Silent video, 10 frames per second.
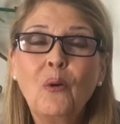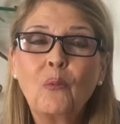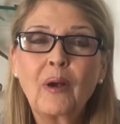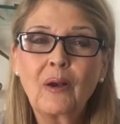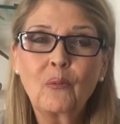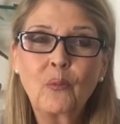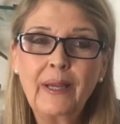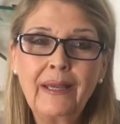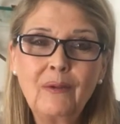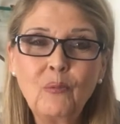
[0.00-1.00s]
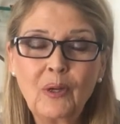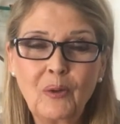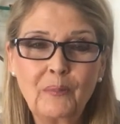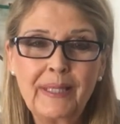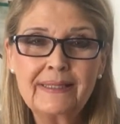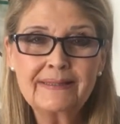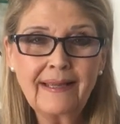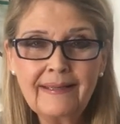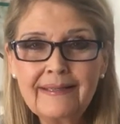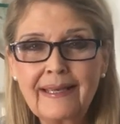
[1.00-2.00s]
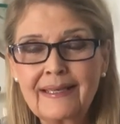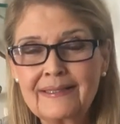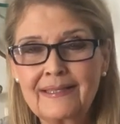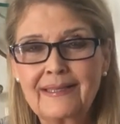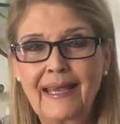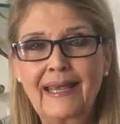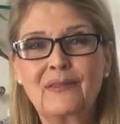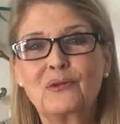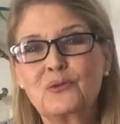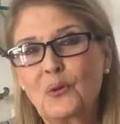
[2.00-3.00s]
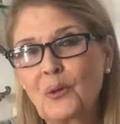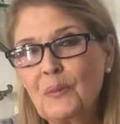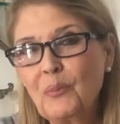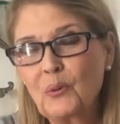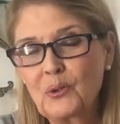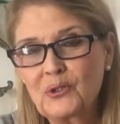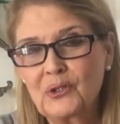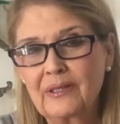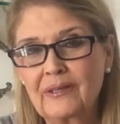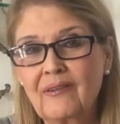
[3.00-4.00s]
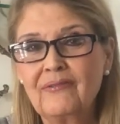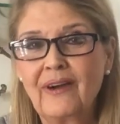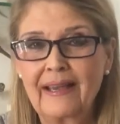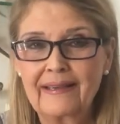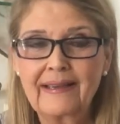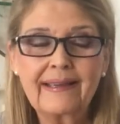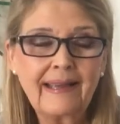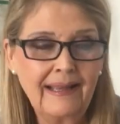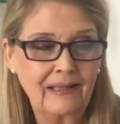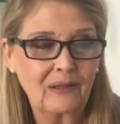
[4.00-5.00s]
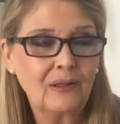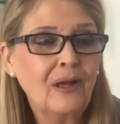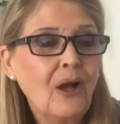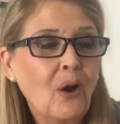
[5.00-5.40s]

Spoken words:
where we will be studying today the Torah portion Vayakhel,